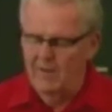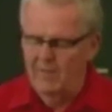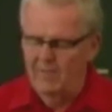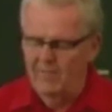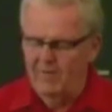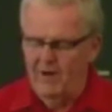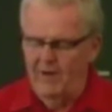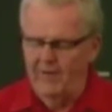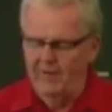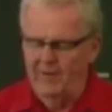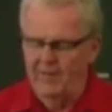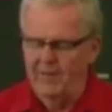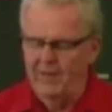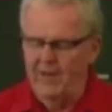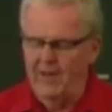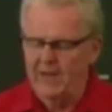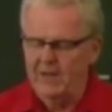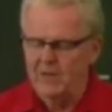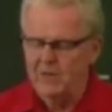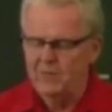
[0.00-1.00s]
Father, I
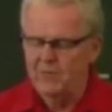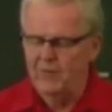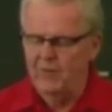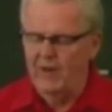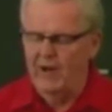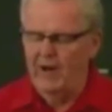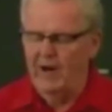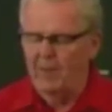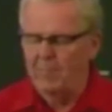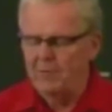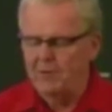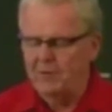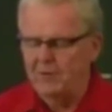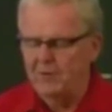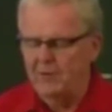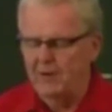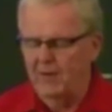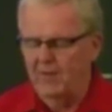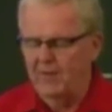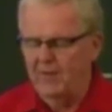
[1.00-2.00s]
thank you for that
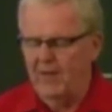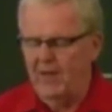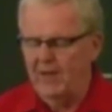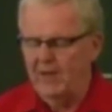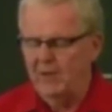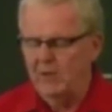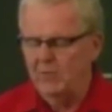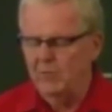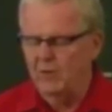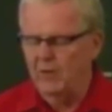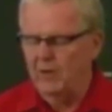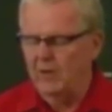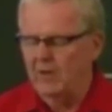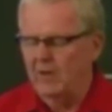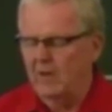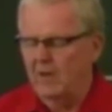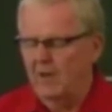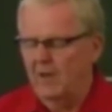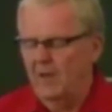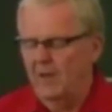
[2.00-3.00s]
opportunity. I thank you that,
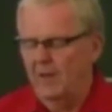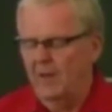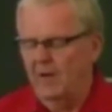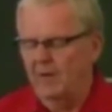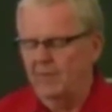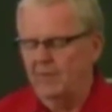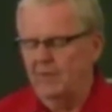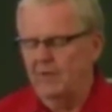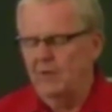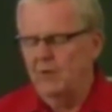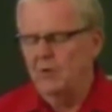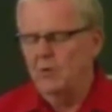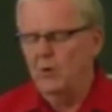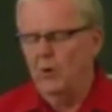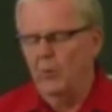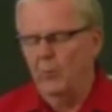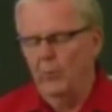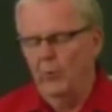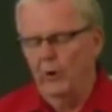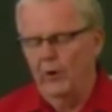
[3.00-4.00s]
that you
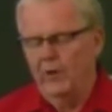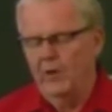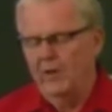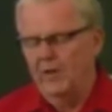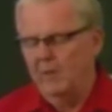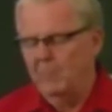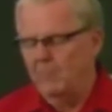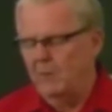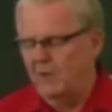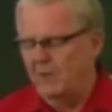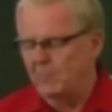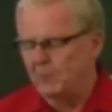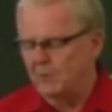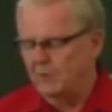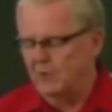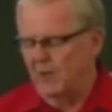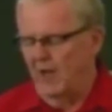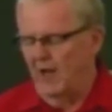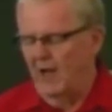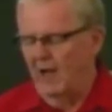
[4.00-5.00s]
are working in
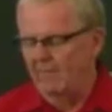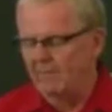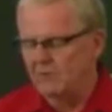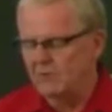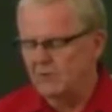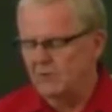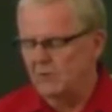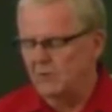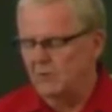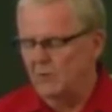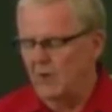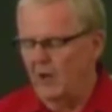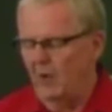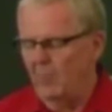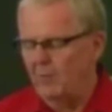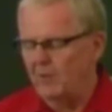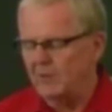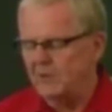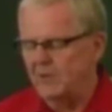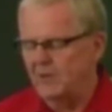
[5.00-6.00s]
people's lives to
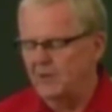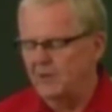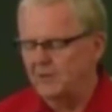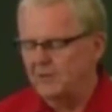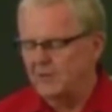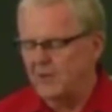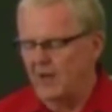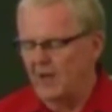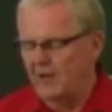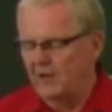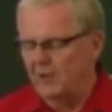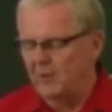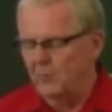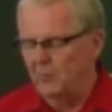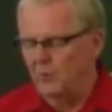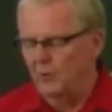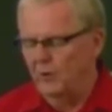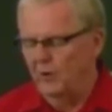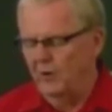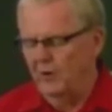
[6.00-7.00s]
help us understand your
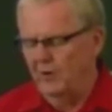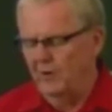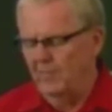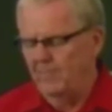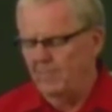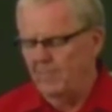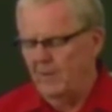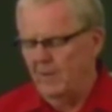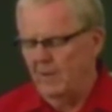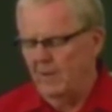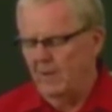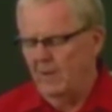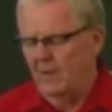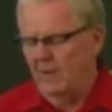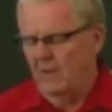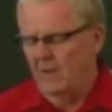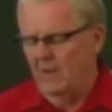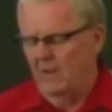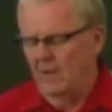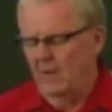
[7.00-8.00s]
word.
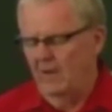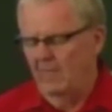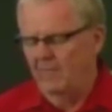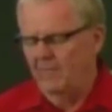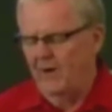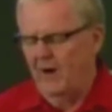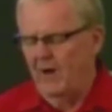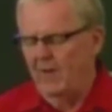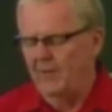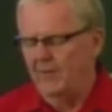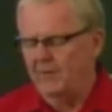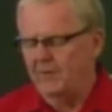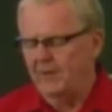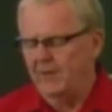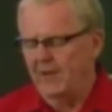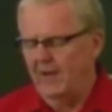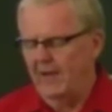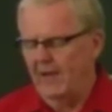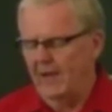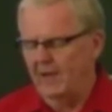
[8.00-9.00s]
And Father,
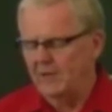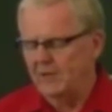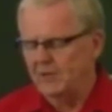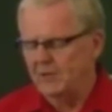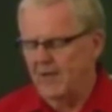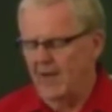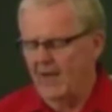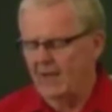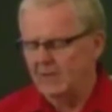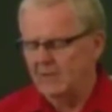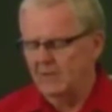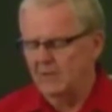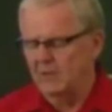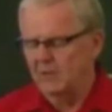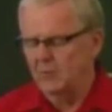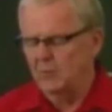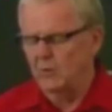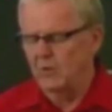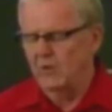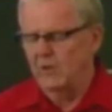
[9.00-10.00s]
today I just ask that
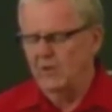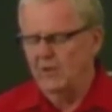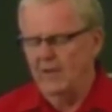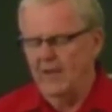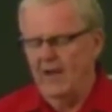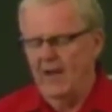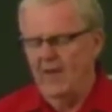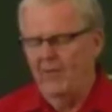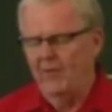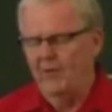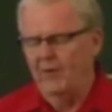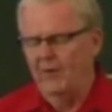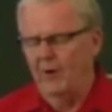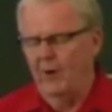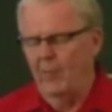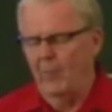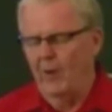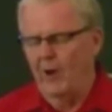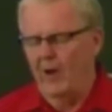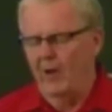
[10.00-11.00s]
as we gather
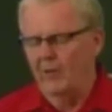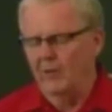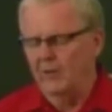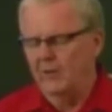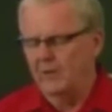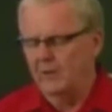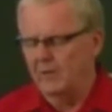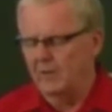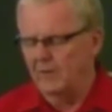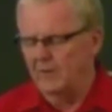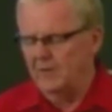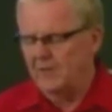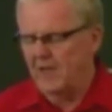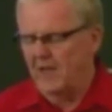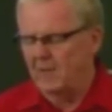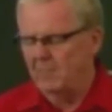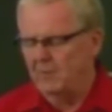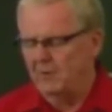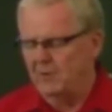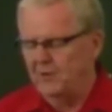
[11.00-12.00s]
around the
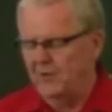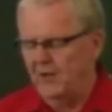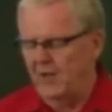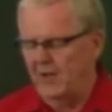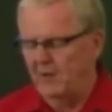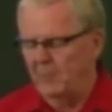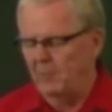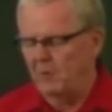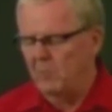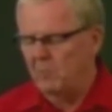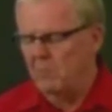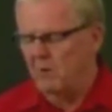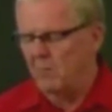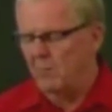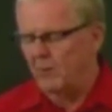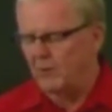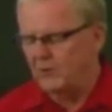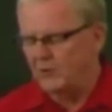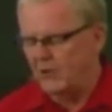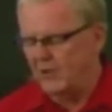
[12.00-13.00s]
table today and
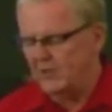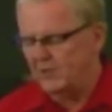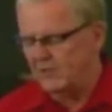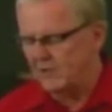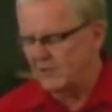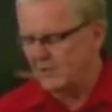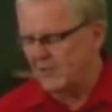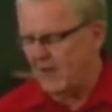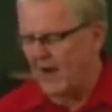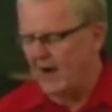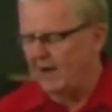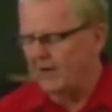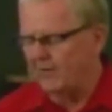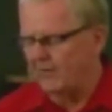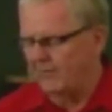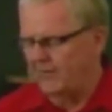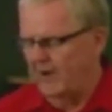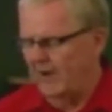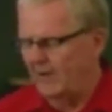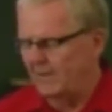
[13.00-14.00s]
remember Jesus'
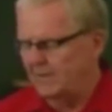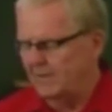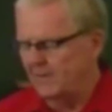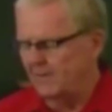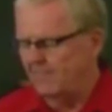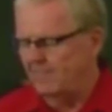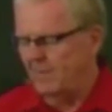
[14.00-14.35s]
sacrifice,